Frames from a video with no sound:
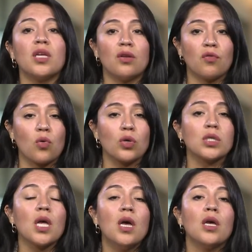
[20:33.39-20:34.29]
then of
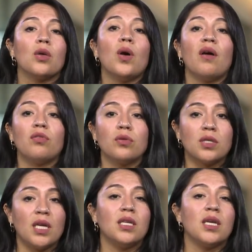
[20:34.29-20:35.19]
course you have
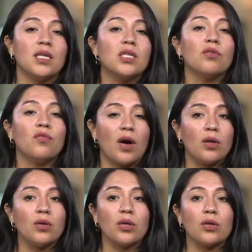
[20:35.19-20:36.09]
those 10 days to
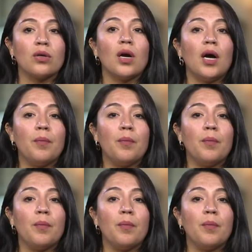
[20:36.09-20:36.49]
file your